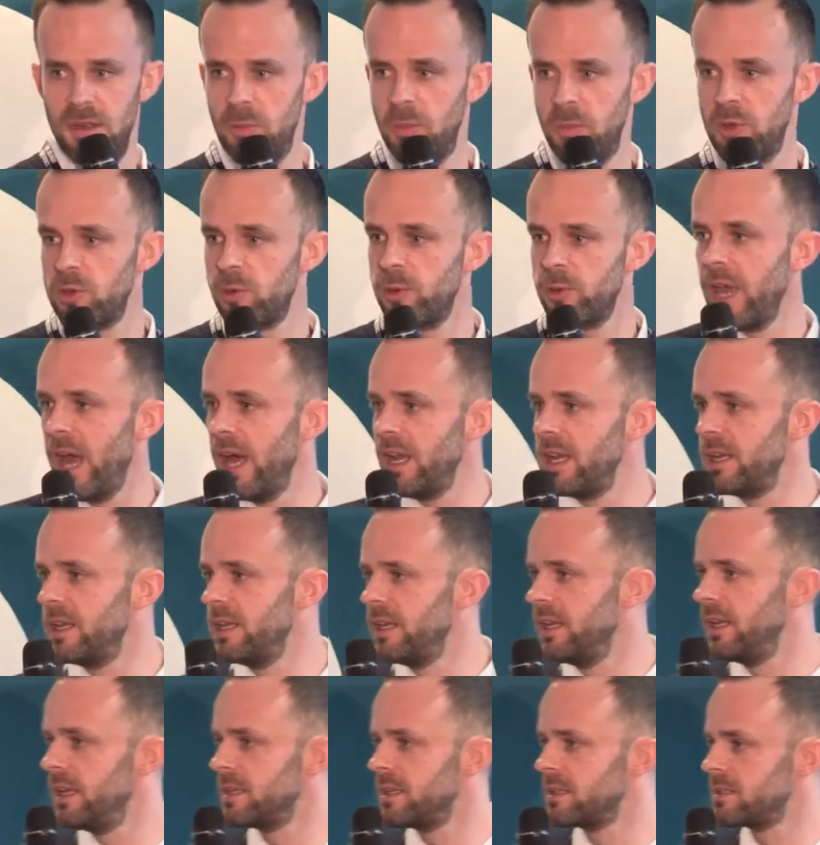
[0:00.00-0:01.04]
But the
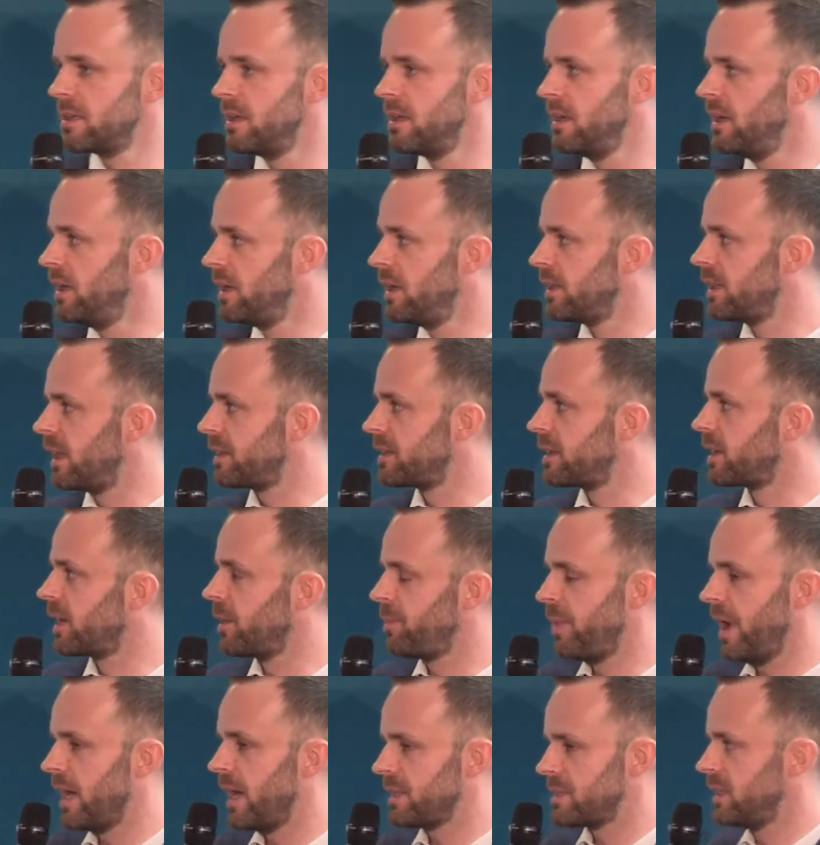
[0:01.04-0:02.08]
reality is that the
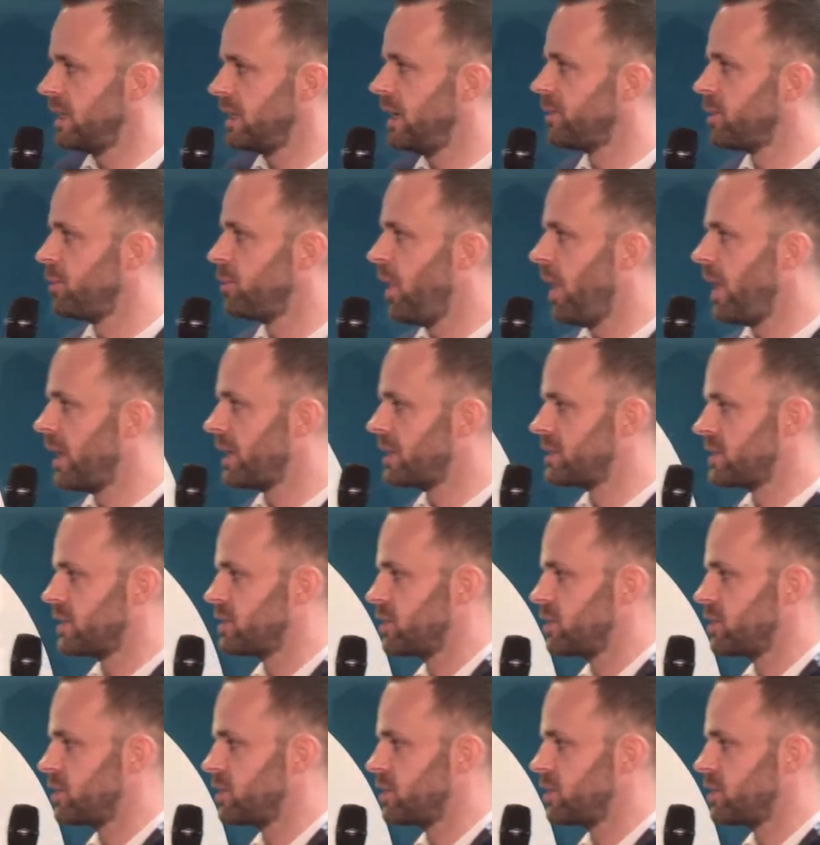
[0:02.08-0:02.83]
capacity of the market